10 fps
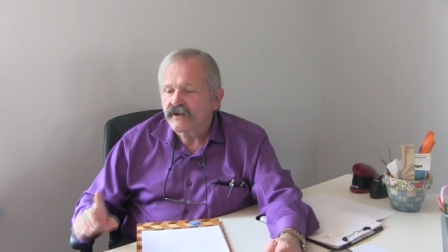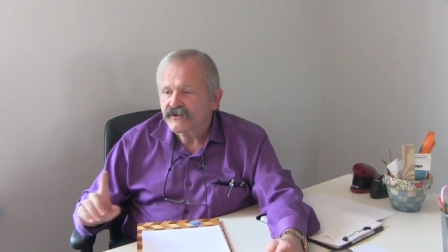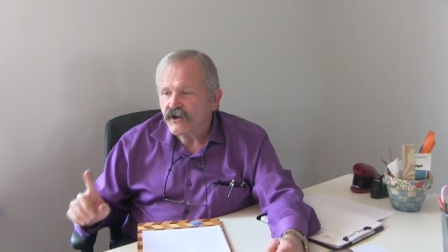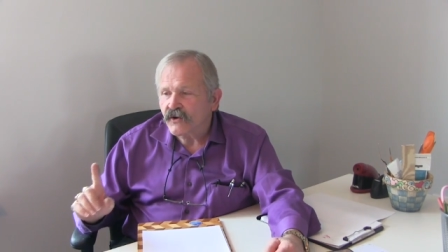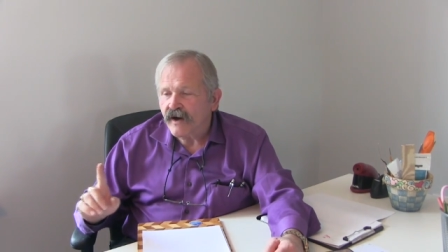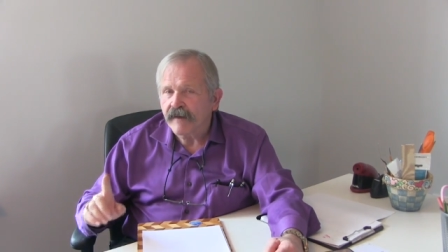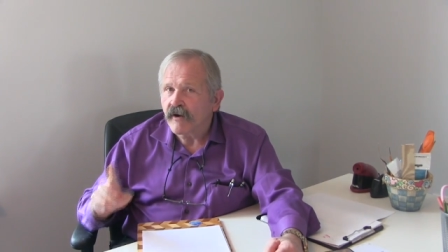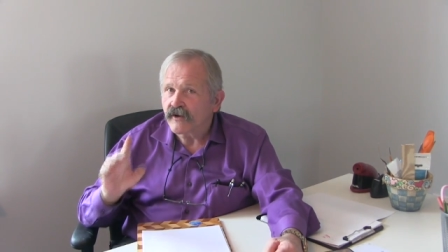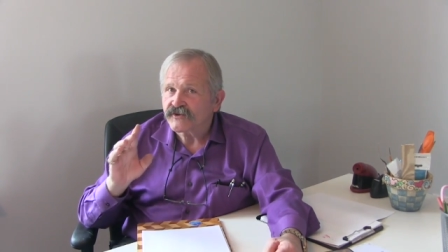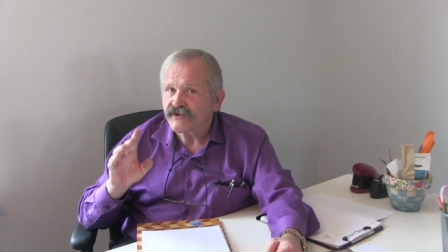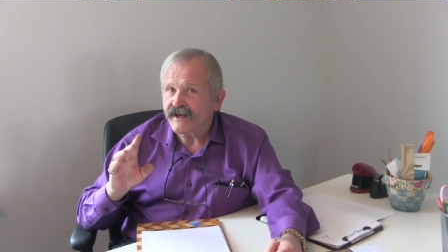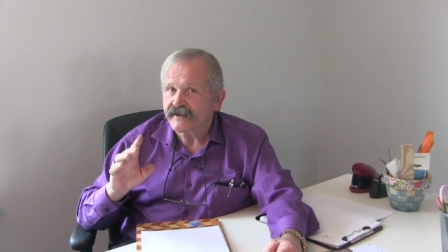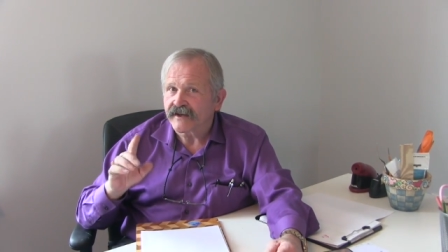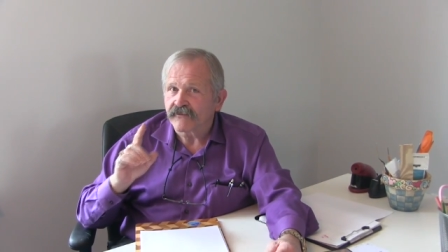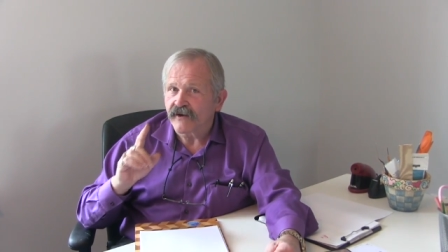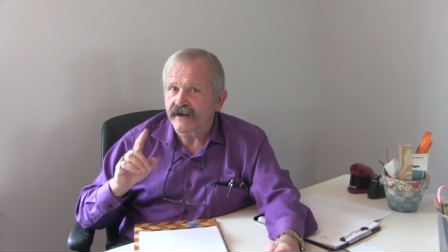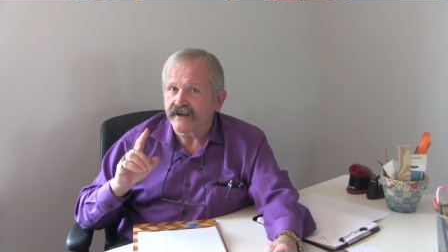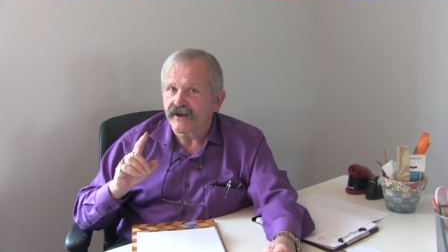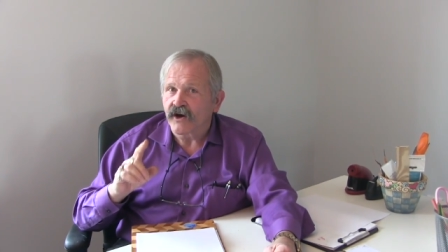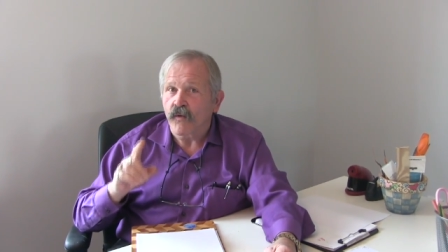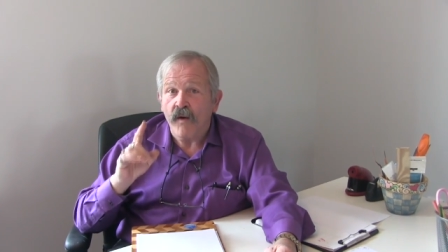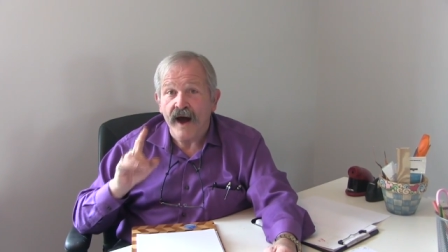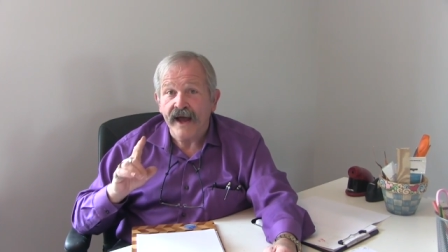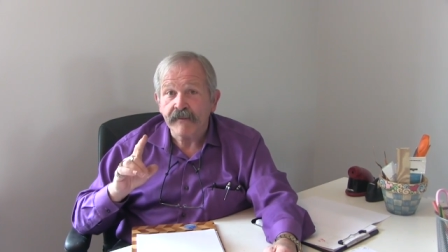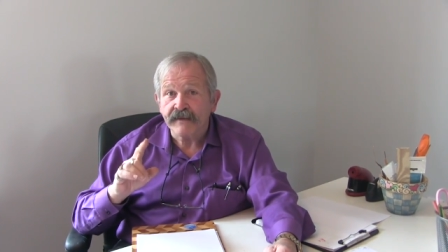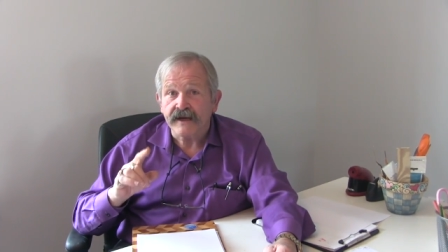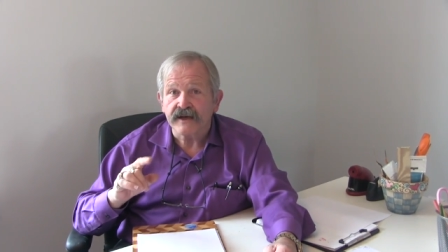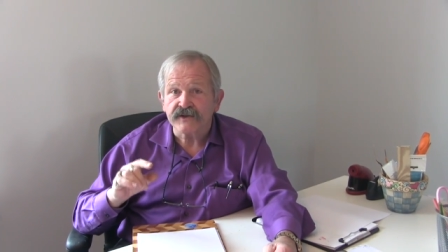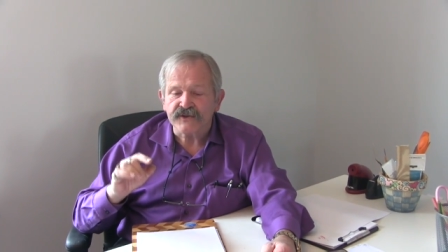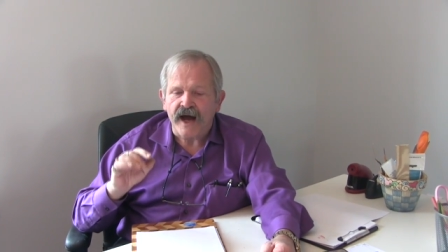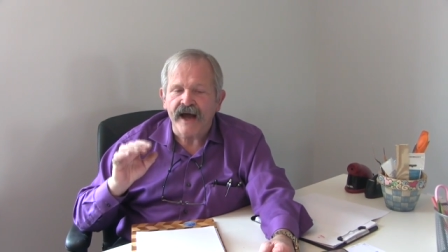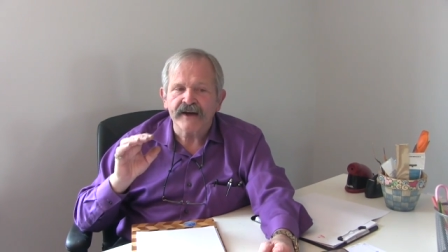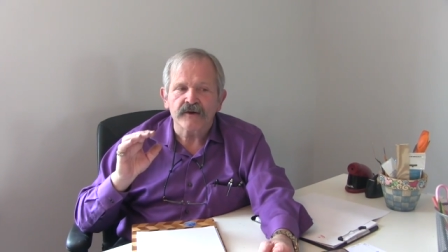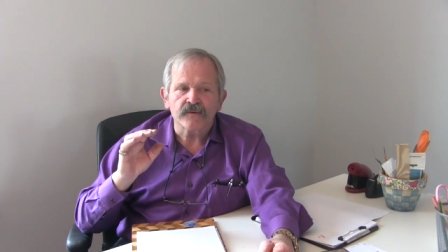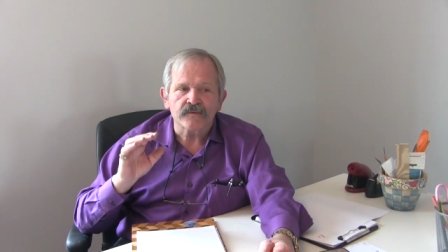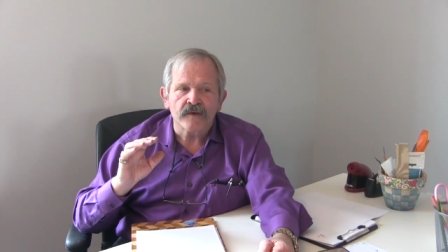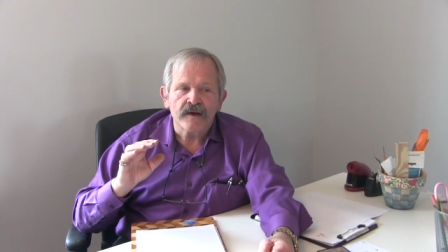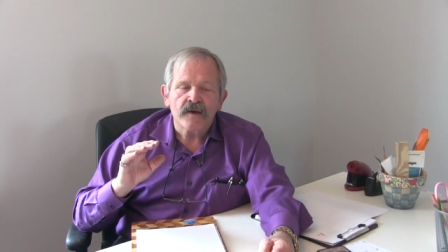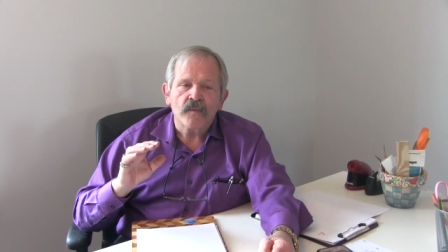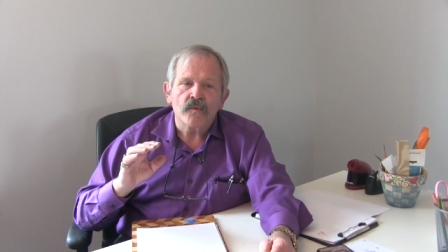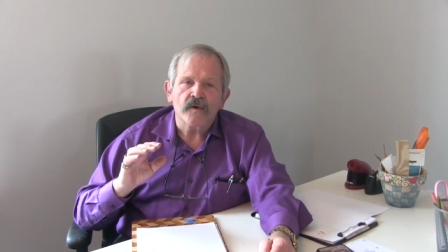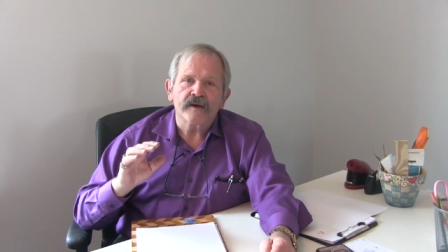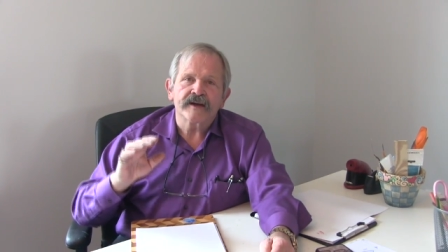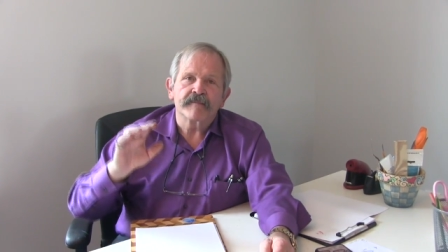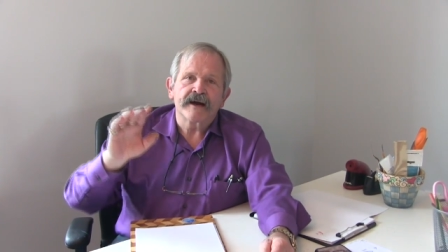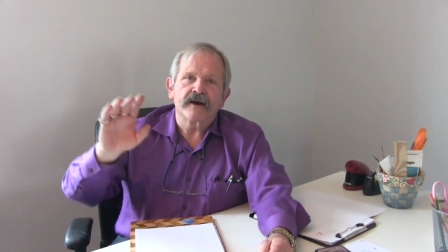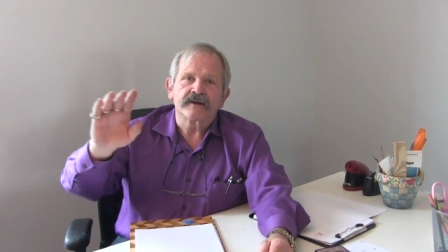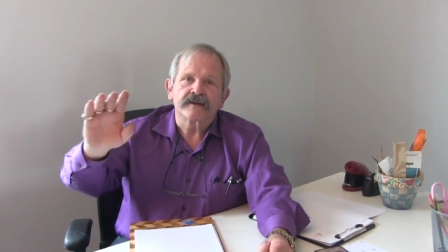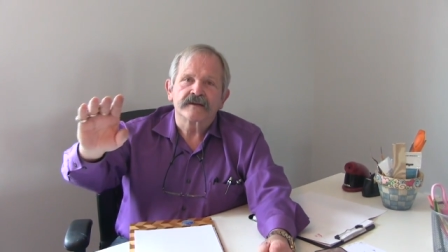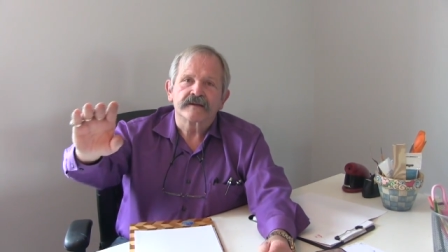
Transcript: So I'm all set and ready to go. Why? Because I don't worry about